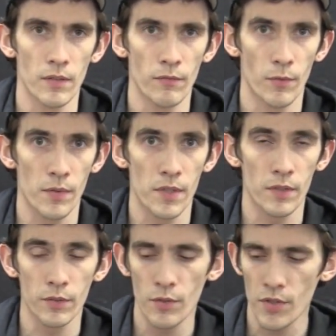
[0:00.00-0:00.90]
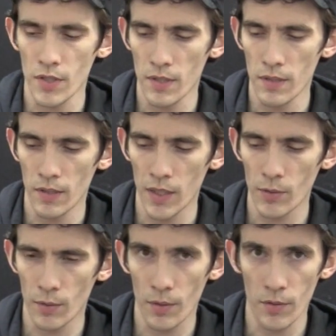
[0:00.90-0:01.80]
for the dilution in
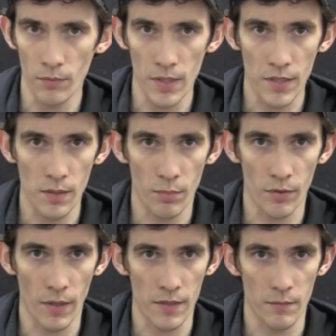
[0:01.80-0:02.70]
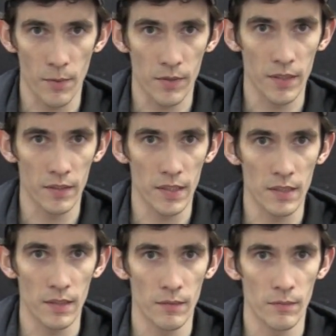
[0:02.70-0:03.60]
order to reach the progressive
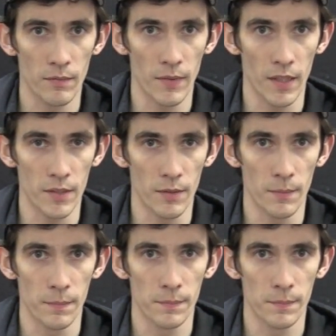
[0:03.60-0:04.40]
motility value.